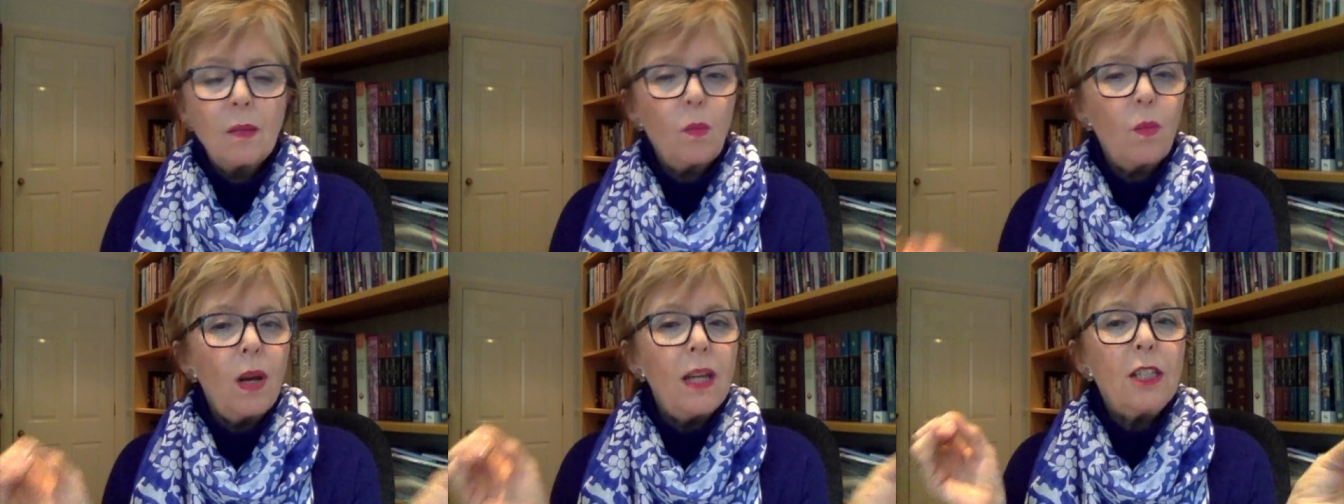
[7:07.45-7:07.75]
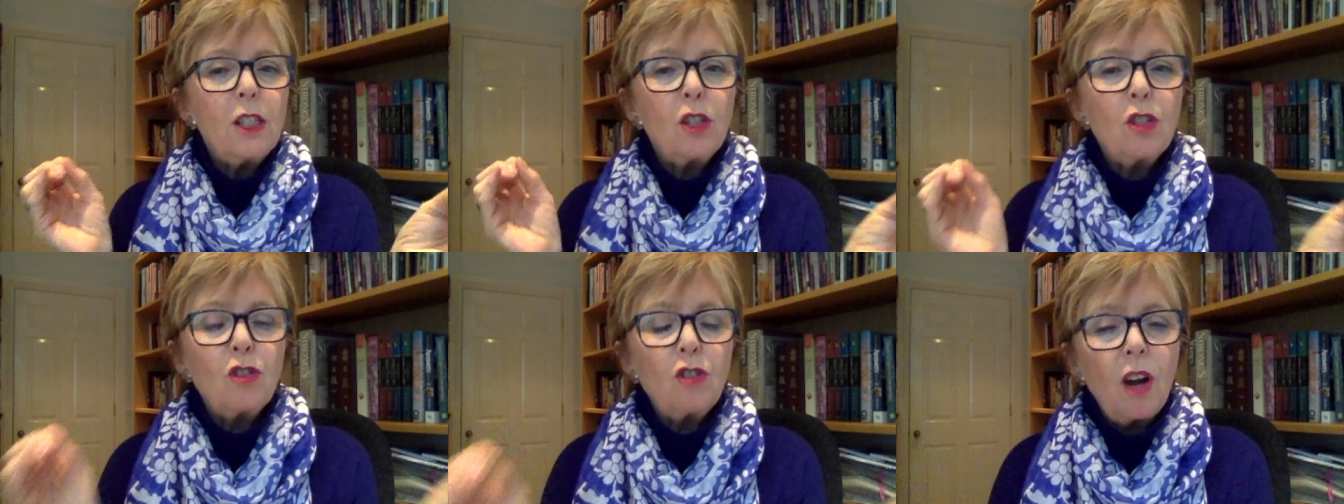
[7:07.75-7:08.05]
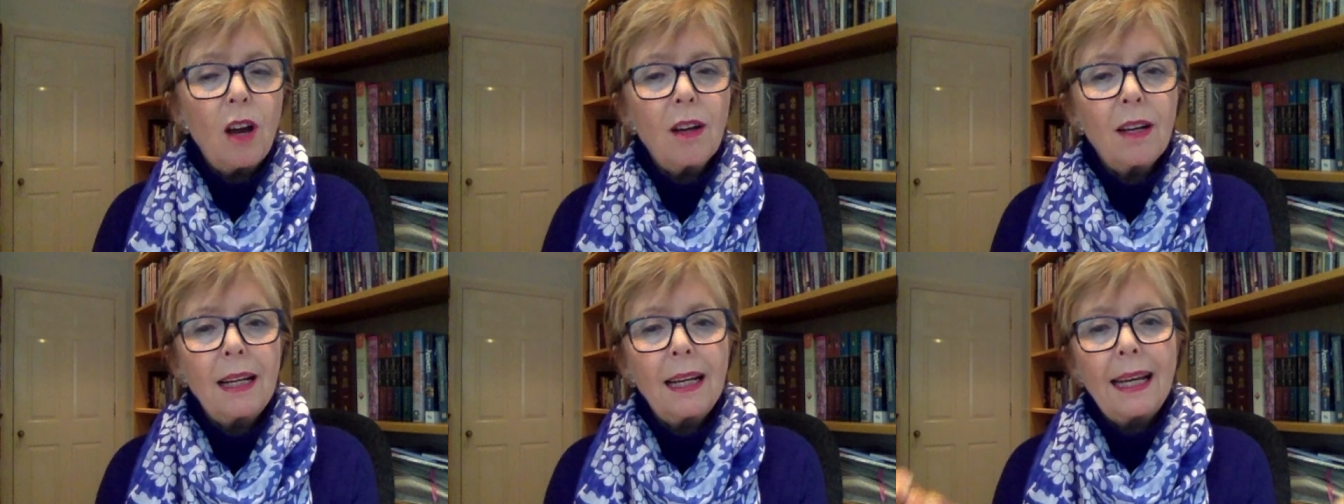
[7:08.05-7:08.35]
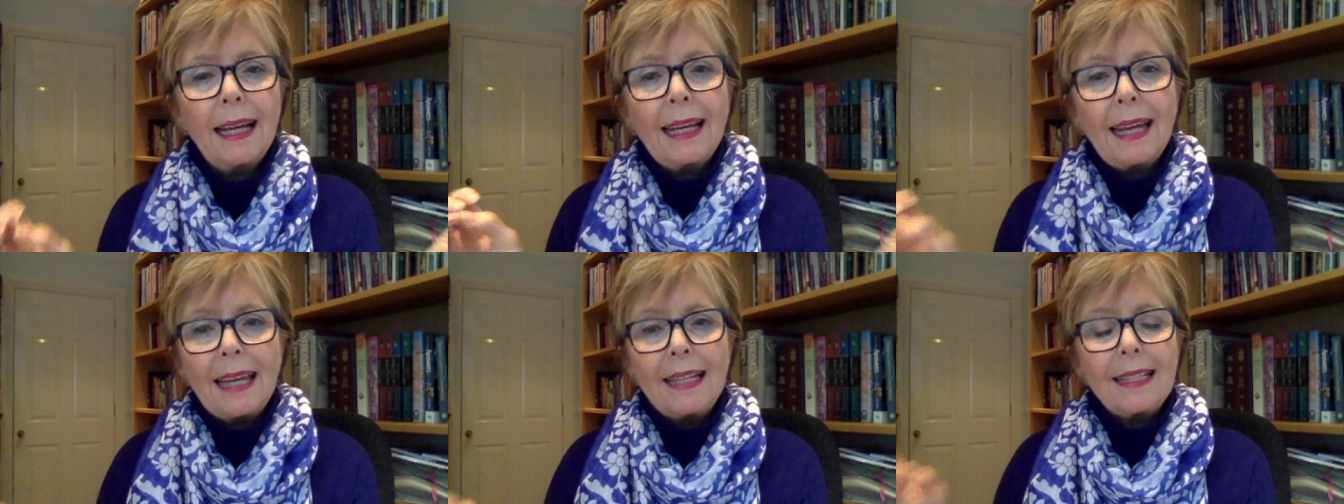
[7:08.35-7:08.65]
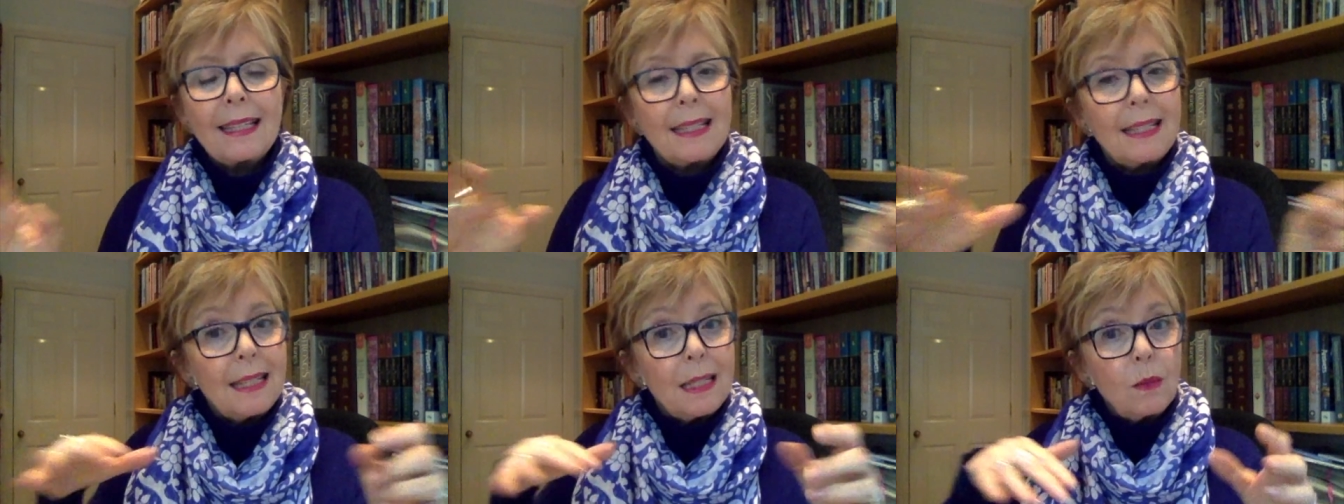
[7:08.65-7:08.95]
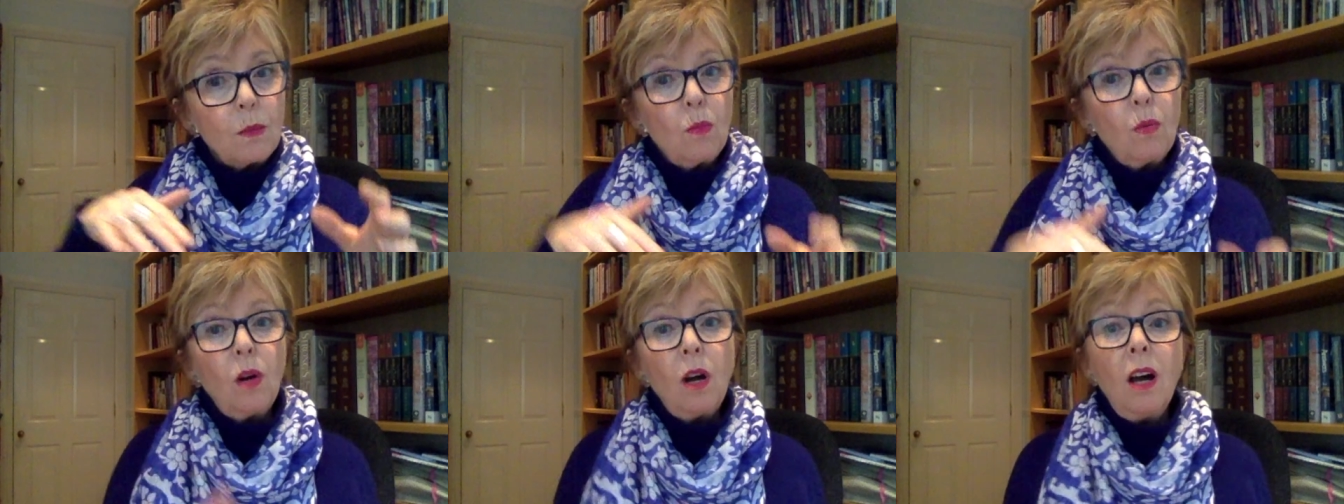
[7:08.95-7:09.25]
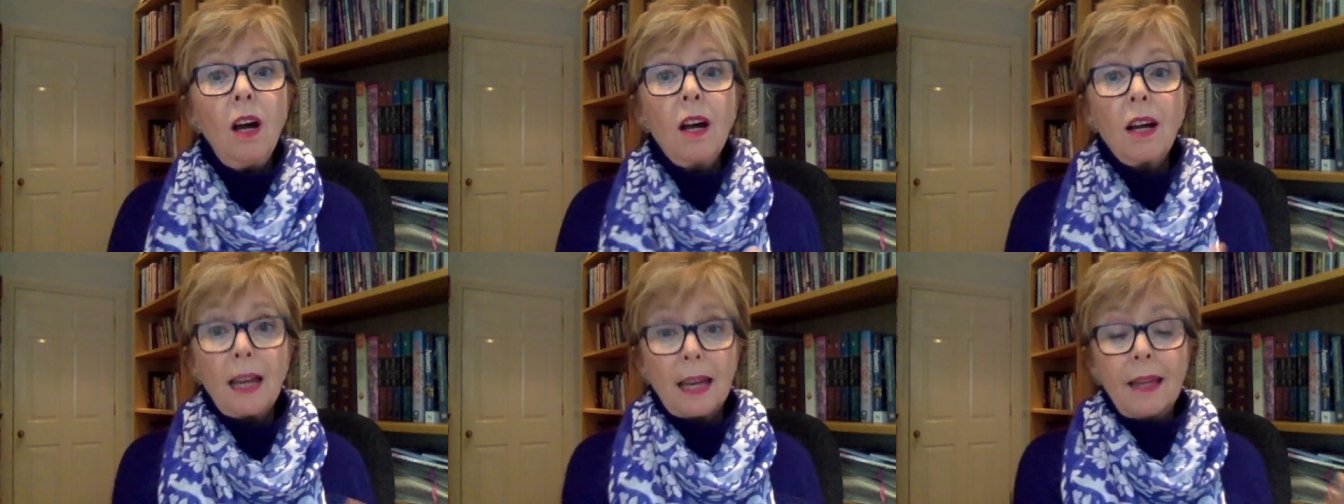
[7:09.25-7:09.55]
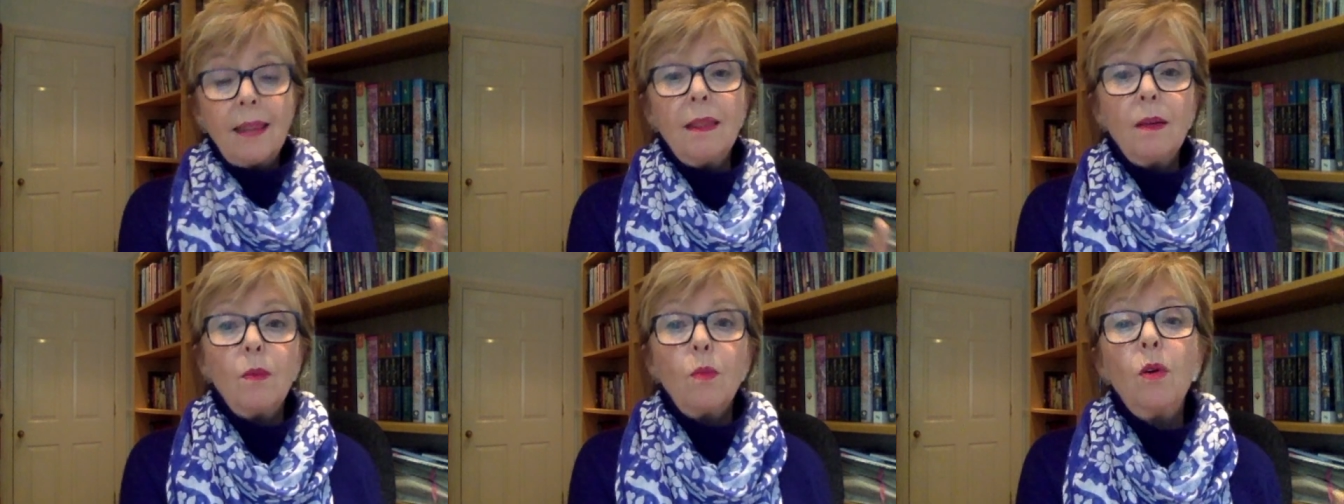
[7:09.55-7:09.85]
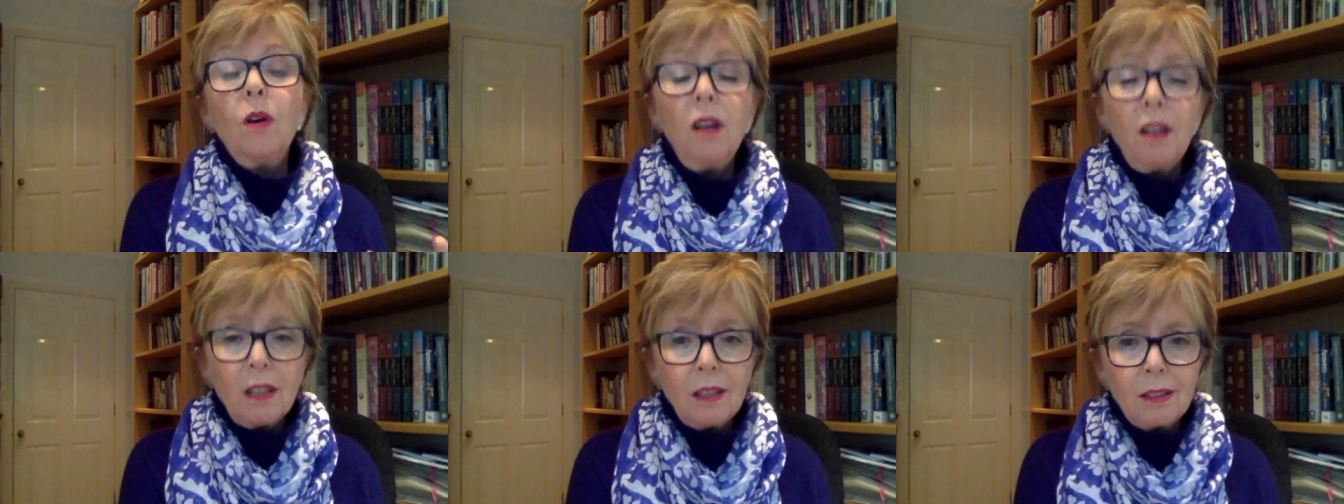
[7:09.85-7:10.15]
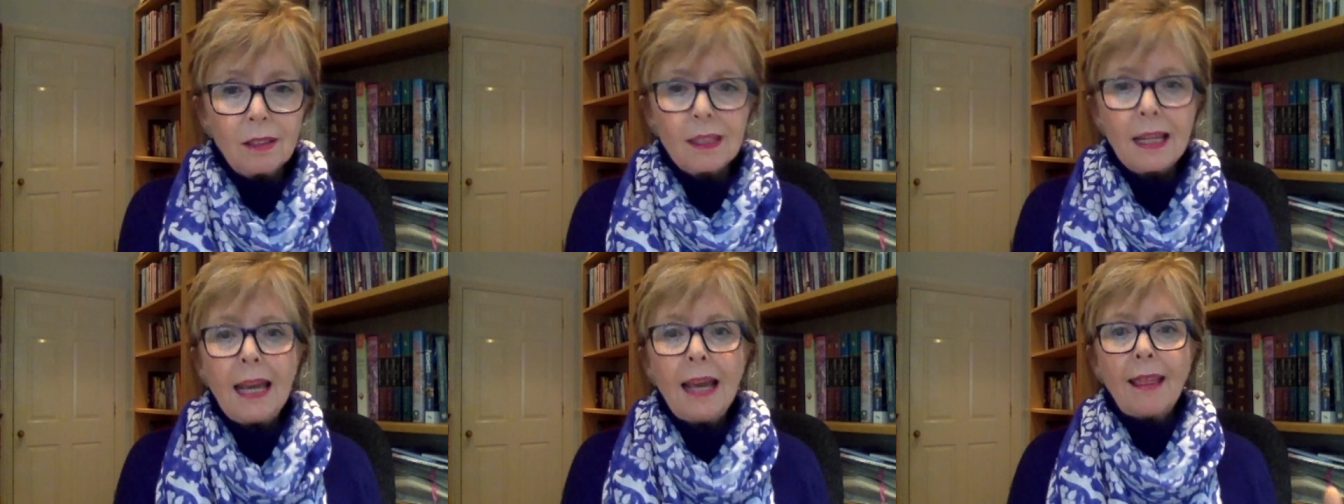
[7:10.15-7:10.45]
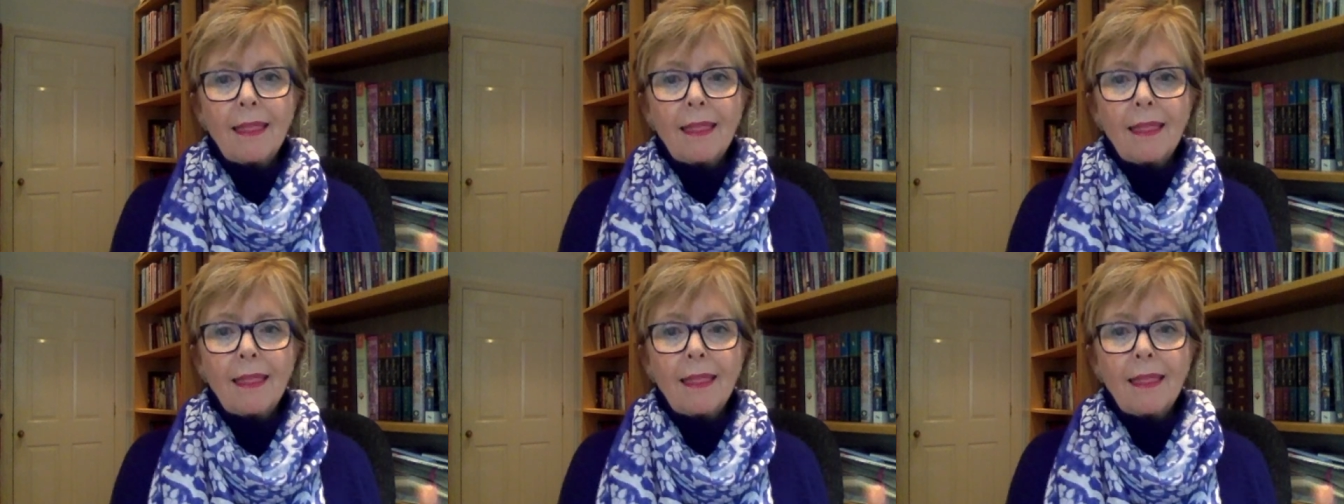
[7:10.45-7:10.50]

We struggle against his work in the world